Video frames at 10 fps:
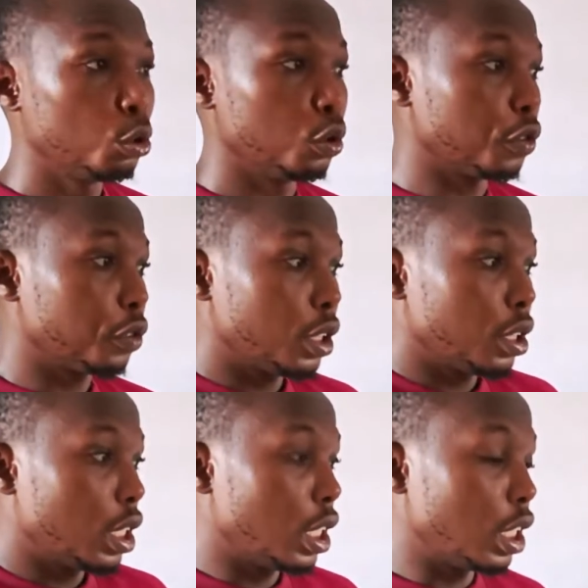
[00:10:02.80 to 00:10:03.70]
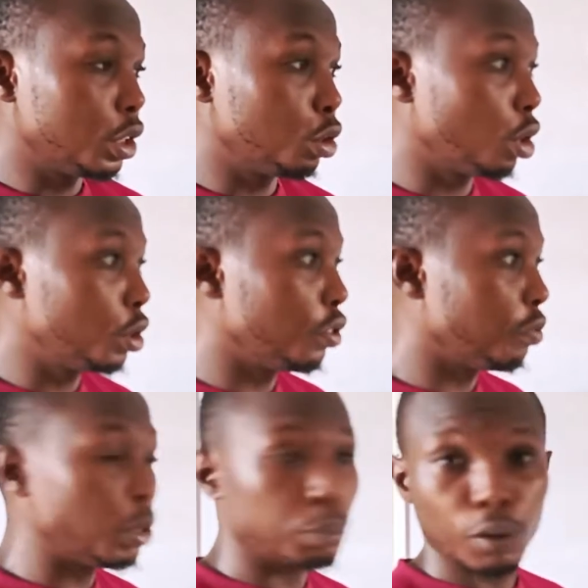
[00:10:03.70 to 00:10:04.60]
you've
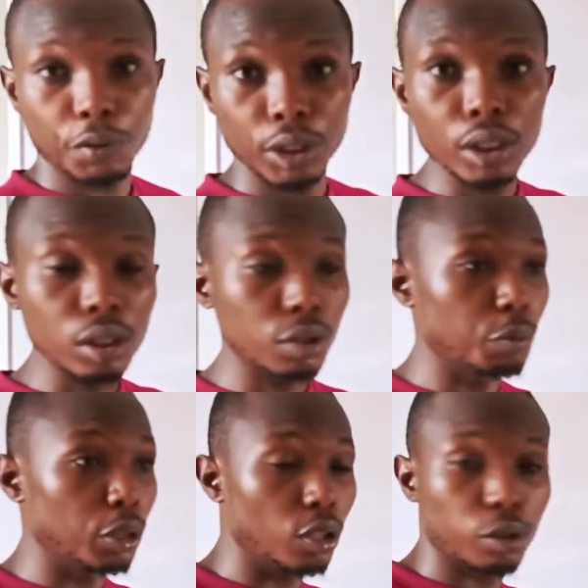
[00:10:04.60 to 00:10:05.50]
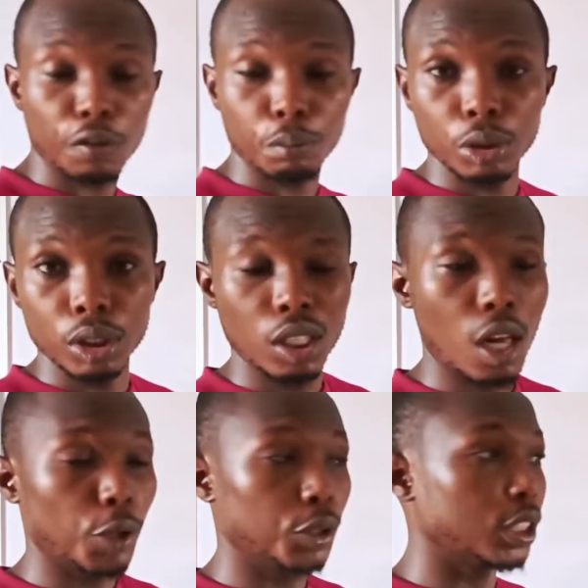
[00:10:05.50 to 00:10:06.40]
made profits, you've made a lot of money,
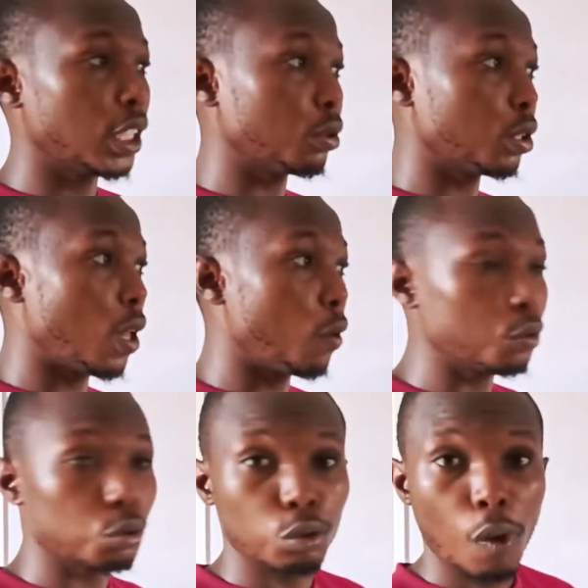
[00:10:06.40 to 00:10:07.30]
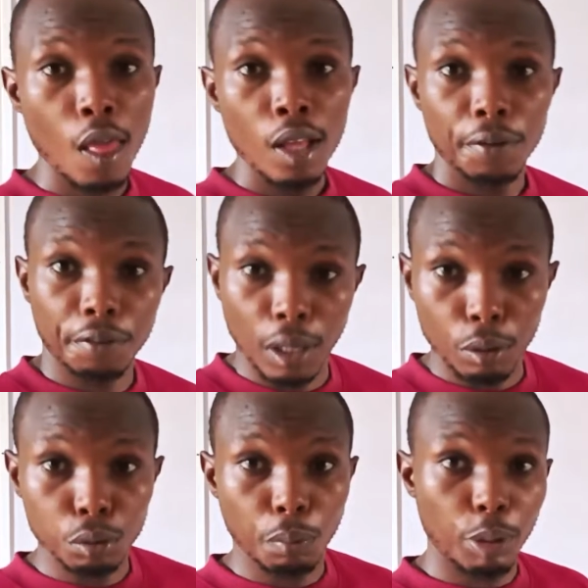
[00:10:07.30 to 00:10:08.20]
and you decide, okay, I want to
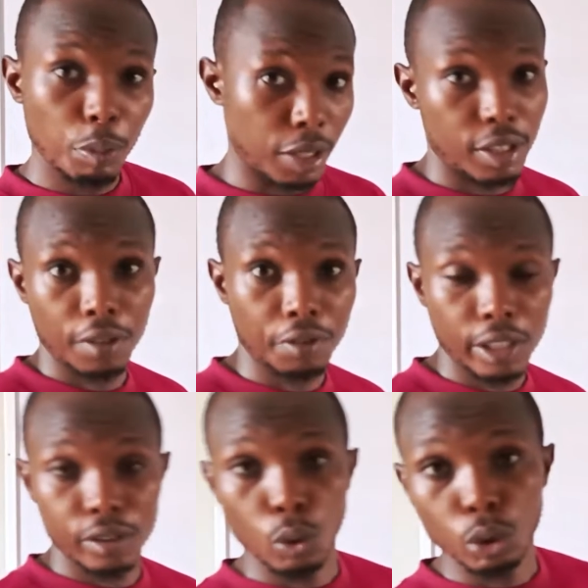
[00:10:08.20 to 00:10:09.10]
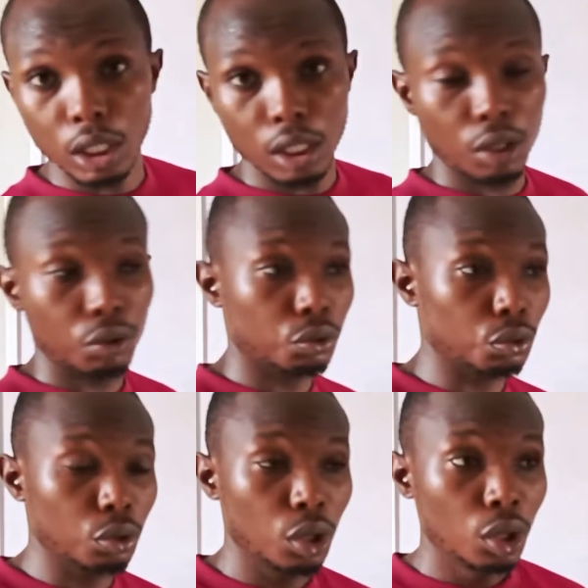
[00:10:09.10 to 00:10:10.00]
pay myself as the owner. I want
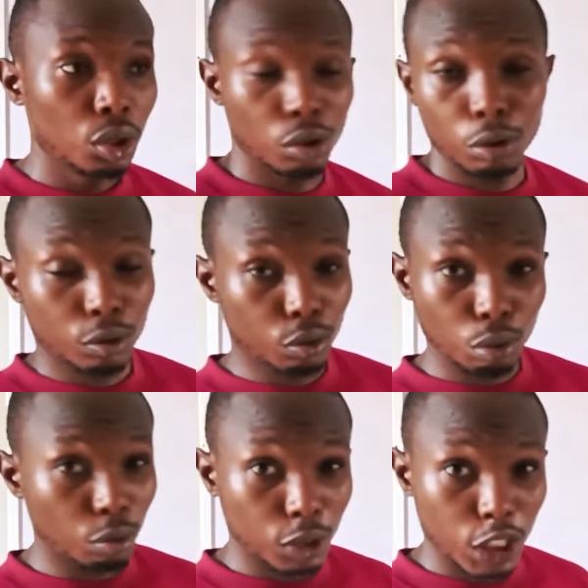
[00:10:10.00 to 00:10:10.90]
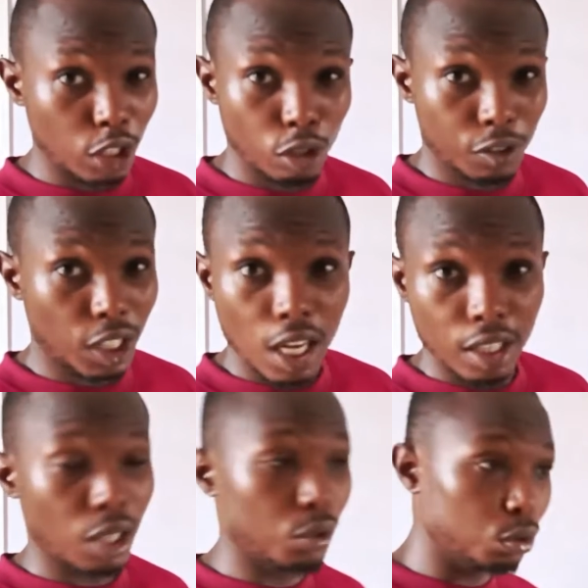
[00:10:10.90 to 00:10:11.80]
to not through channel of
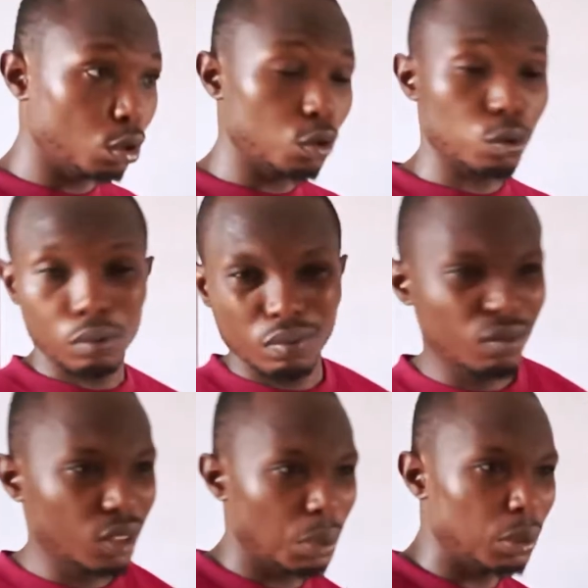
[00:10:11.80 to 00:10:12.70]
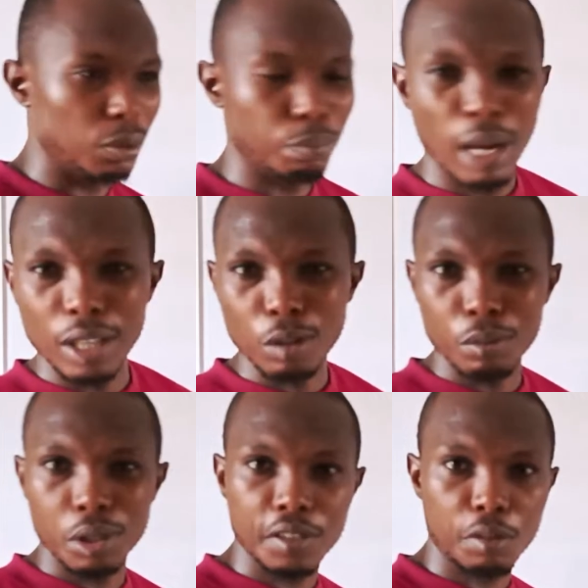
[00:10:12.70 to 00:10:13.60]
salary. I want to just let me buy
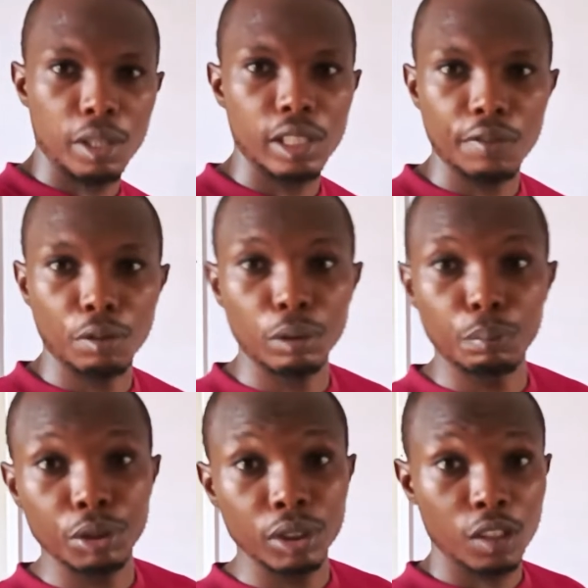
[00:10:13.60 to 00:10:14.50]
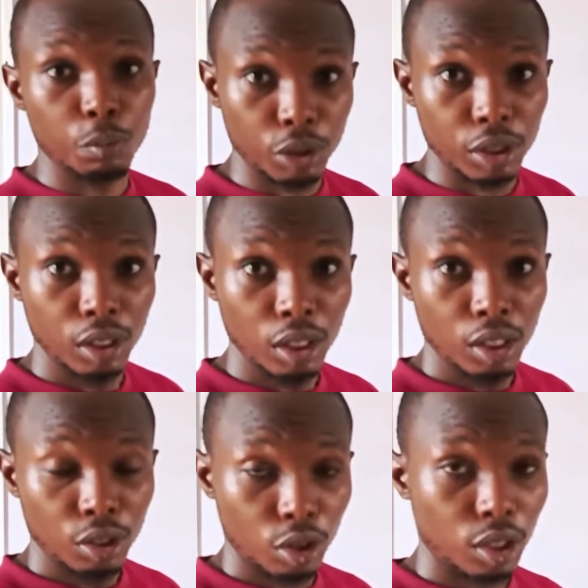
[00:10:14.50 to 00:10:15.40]
some things for myself from the business money.
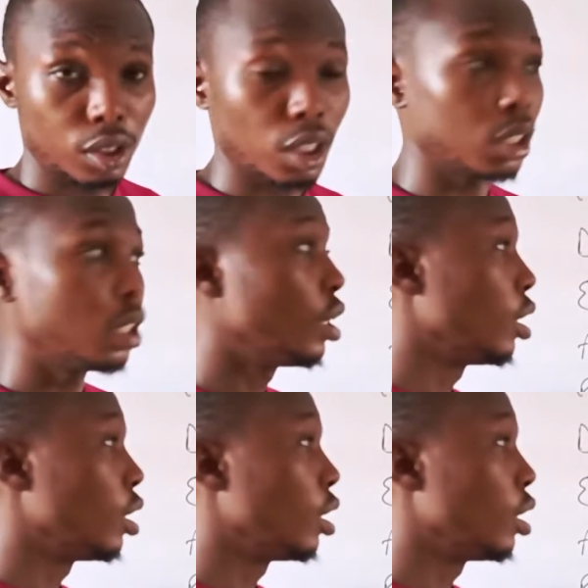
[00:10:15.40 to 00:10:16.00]
You understand?